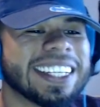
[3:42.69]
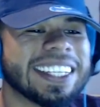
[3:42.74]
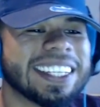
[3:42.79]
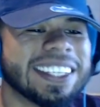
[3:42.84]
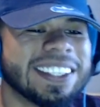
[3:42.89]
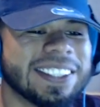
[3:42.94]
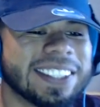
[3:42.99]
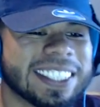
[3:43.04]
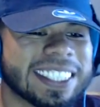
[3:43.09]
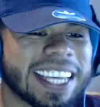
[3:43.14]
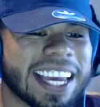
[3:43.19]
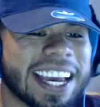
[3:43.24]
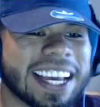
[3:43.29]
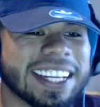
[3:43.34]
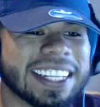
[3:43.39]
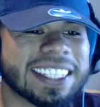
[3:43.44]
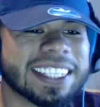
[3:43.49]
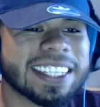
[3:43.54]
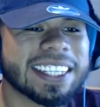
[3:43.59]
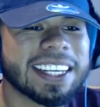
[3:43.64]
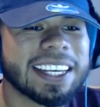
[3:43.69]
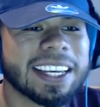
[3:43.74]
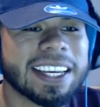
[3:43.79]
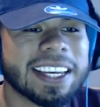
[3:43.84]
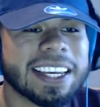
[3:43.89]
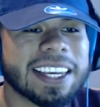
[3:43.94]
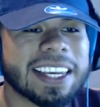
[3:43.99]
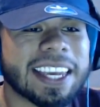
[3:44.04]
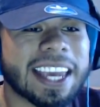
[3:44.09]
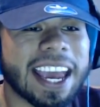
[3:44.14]
new skates.
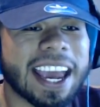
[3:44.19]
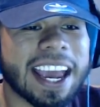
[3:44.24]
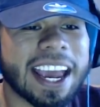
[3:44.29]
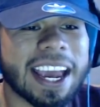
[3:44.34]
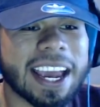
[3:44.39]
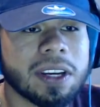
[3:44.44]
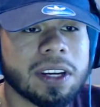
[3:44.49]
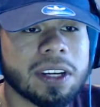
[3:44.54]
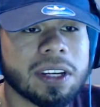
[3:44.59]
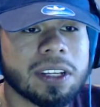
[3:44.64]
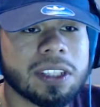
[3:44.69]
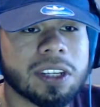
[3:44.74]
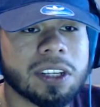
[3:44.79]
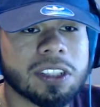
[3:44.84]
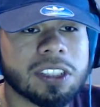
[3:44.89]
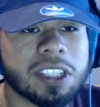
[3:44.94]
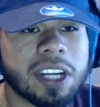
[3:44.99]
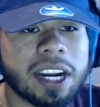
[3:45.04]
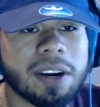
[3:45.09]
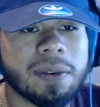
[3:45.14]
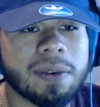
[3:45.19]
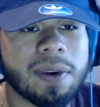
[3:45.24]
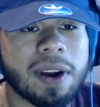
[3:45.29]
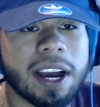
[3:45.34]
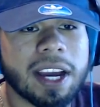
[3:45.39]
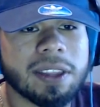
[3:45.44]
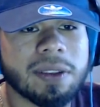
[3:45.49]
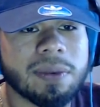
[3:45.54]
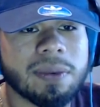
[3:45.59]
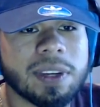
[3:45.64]
Gang, don't try to
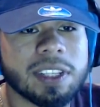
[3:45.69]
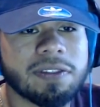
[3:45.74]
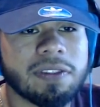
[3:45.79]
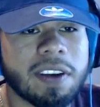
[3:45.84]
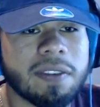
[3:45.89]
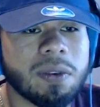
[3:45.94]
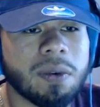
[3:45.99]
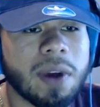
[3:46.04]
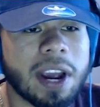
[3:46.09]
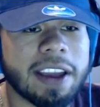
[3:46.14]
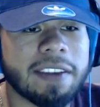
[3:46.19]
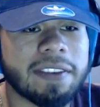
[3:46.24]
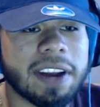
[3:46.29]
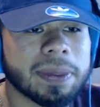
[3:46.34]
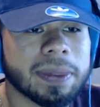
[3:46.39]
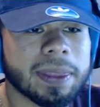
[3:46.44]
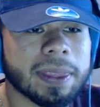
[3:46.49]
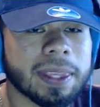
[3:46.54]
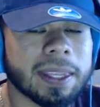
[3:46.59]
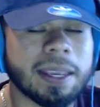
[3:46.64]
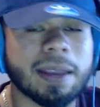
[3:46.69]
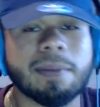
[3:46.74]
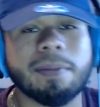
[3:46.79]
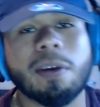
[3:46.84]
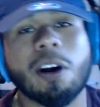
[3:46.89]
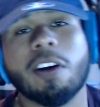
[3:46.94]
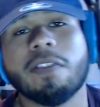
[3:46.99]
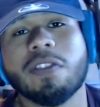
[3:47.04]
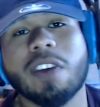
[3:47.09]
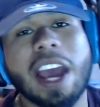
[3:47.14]
ride the Rich Forever wave now.
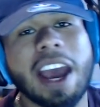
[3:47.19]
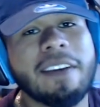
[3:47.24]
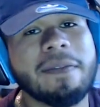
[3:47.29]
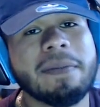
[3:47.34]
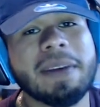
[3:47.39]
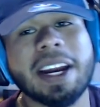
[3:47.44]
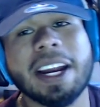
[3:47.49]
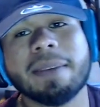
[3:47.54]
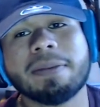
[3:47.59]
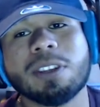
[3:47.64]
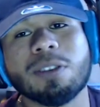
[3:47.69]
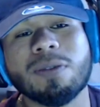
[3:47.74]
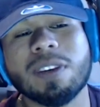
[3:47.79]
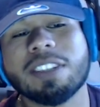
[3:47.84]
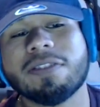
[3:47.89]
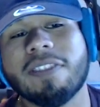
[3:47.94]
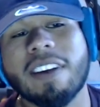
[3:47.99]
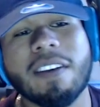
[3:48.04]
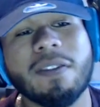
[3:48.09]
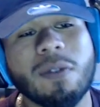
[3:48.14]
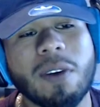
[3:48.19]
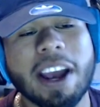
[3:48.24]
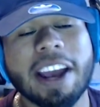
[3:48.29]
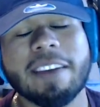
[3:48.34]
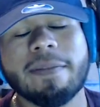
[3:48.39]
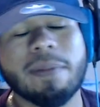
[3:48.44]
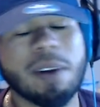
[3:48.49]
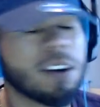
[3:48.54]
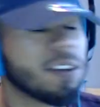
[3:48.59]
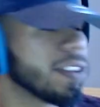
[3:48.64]
Bro, if you haven't been hip to Rich Forever wave,
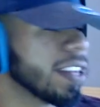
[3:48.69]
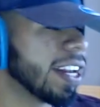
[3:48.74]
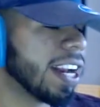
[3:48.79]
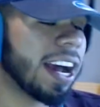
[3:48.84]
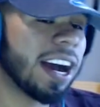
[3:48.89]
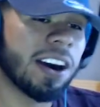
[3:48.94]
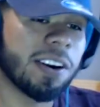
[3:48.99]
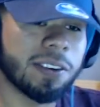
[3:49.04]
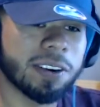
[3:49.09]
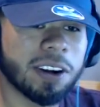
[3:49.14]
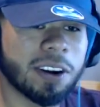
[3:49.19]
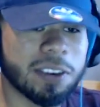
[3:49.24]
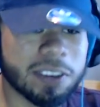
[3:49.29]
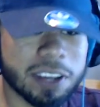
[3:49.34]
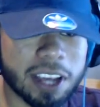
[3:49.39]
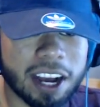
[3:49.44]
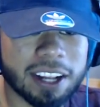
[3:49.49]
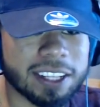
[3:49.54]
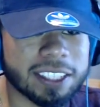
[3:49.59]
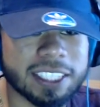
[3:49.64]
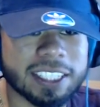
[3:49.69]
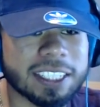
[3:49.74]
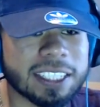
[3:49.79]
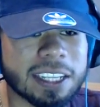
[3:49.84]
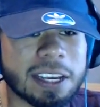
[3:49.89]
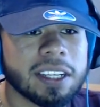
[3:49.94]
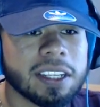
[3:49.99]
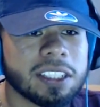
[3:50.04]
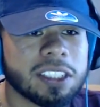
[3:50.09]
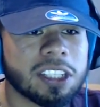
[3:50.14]
bro, then I don't know, y'all
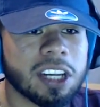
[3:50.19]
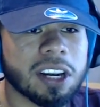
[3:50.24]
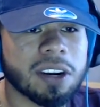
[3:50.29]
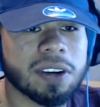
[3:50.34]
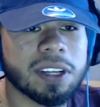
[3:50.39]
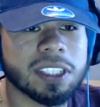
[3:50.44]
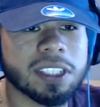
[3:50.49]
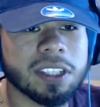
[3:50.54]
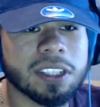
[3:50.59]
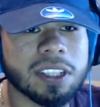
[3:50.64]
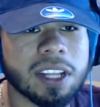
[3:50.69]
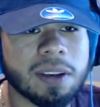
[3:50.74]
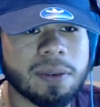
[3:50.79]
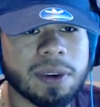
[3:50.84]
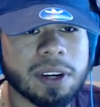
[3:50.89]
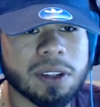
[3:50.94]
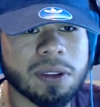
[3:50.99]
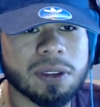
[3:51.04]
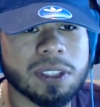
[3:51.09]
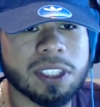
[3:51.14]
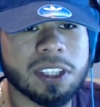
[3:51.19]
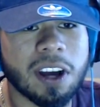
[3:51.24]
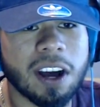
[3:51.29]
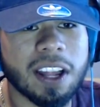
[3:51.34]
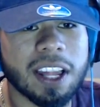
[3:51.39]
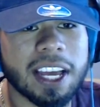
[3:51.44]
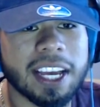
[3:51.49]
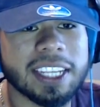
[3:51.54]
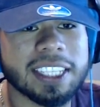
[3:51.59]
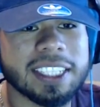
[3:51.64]
sleep it. Jay Critch looks like one of those
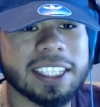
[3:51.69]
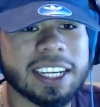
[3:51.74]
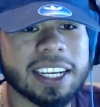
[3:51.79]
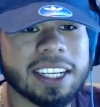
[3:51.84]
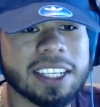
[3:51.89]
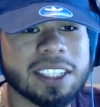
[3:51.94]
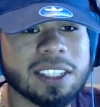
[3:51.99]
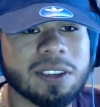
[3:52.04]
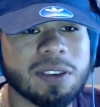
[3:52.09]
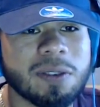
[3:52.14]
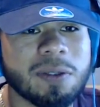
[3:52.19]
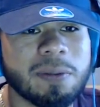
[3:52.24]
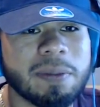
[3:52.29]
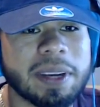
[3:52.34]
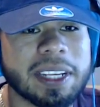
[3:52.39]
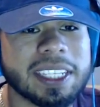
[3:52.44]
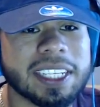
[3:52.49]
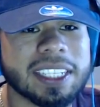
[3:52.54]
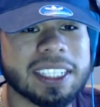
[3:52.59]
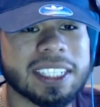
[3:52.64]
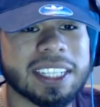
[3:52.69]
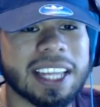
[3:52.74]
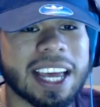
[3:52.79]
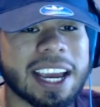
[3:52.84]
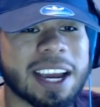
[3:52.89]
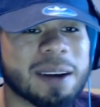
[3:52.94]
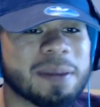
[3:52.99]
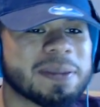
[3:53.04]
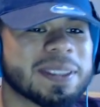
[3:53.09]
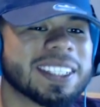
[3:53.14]
tall ass niggas who misses
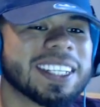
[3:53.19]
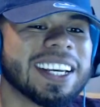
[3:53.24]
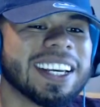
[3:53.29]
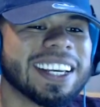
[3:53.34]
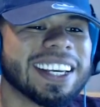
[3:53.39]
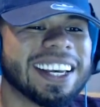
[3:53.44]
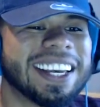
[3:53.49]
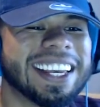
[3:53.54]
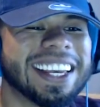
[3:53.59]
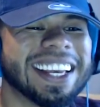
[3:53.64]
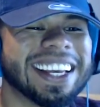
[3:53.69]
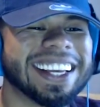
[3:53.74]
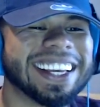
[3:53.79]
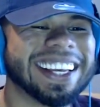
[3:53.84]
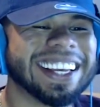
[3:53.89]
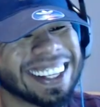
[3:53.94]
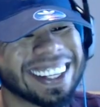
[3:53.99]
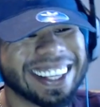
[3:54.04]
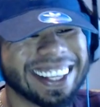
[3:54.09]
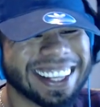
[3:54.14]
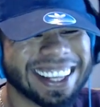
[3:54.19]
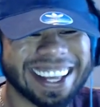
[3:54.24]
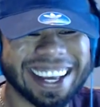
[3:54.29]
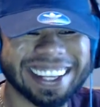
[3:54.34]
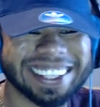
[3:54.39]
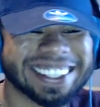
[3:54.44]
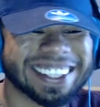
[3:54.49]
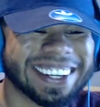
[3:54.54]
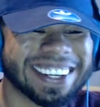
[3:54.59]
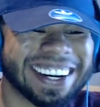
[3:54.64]
layups.
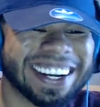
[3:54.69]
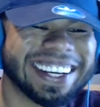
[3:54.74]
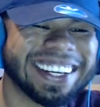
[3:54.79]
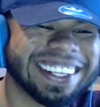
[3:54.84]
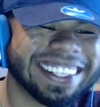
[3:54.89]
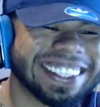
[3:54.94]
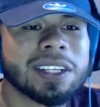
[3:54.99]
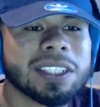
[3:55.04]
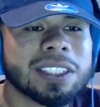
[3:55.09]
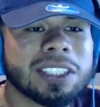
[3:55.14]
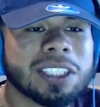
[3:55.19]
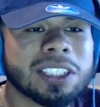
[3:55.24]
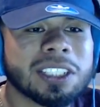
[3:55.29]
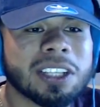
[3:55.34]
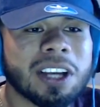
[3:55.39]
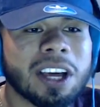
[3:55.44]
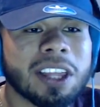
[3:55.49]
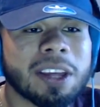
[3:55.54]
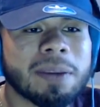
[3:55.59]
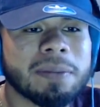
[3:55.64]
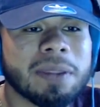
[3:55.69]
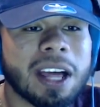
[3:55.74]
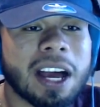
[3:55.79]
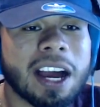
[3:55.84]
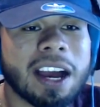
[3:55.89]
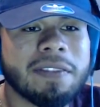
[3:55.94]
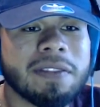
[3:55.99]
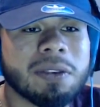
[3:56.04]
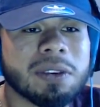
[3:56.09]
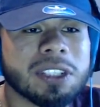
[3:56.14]
That's crazy. Just saw them
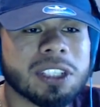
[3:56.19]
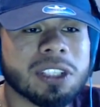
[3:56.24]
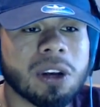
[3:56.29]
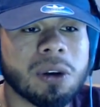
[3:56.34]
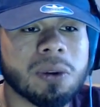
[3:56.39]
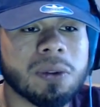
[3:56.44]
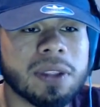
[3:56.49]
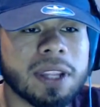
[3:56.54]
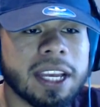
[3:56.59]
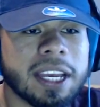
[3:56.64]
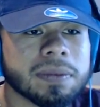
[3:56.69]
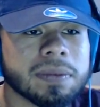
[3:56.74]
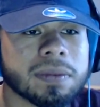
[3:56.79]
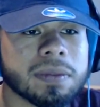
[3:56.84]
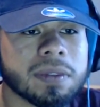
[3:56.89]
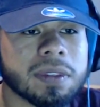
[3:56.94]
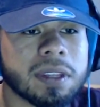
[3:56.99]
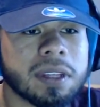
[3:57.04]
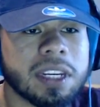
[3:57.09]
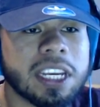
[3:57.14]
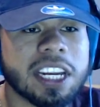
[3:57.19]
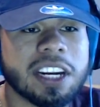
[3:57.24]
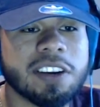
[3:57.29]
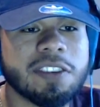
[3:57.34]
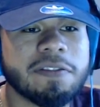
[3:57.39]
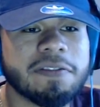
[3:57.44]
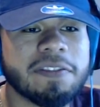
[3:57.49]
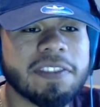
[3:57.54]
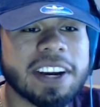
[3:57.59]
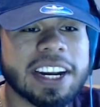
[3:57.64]
live, it was so lit. Need a new
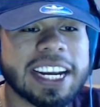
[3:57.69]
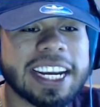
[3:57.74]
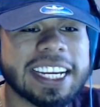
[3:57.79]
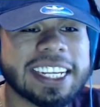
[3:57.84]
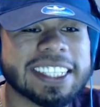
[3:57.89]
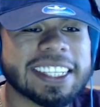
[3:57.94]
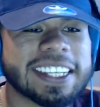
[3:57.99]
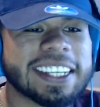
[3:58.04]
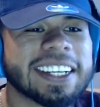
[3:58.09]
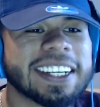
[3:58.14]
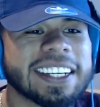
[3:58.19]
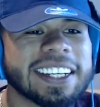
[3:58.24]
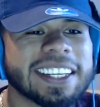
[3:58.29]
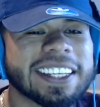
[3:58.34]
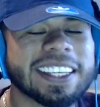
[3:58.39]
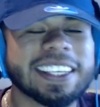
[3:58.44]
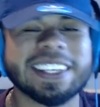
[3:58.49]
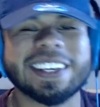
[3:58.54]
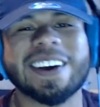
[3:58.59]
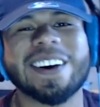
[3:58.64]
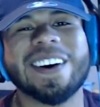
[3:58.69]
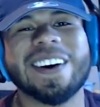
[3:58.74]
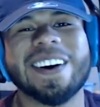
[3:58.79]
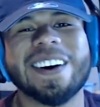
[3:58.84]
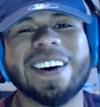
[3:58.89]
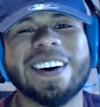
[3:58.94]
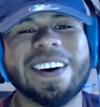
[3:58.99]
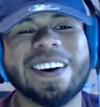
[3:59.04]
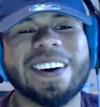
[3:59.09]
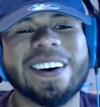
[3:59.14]
freezer.
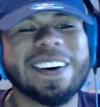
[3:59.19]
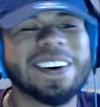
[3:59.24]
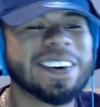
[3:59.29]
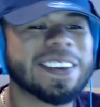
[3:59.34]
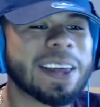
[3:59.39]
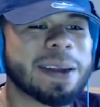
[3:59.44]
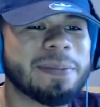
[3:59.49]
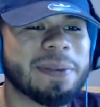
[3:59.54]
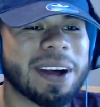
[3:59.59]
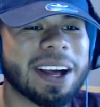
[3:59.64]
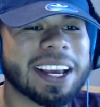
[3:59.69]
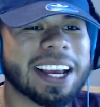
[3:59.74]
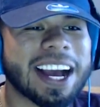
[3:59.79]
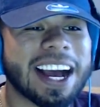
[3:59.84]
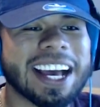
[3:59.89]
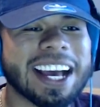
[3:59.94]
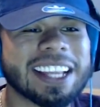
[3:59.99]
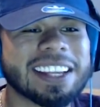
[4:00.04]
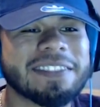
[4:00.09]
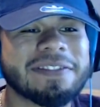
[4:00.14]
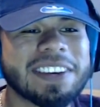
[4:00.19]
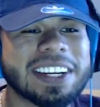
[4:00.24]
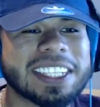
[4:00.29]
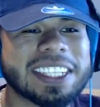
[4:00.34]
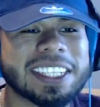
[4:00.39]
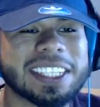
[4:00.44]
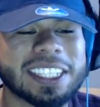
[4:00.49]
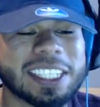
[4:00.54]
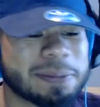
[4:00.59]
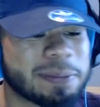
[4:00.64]
Yo, they probably got hella
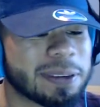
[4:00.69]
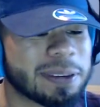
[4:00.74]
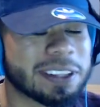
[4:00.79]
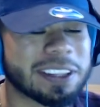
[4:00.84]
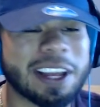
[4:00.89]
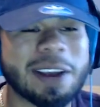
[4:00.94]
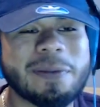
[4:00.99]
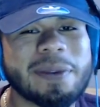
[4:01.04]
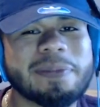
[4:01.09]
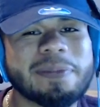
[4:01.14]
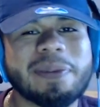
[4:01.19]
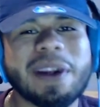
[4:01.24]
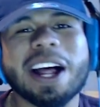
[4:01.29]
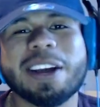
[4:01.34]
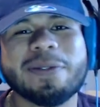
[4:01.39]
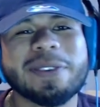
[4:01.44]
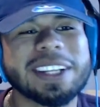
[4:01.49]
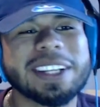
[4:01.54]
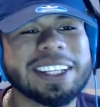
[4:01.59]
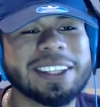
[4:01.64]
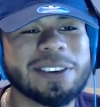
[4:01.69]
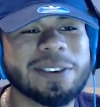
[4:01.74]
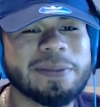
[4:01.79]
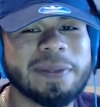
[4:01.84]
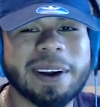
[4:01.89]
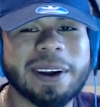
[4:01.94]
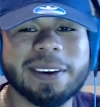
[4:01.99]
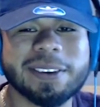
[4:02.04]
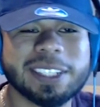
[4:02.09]
freezers. Just put, they probably really do, bro.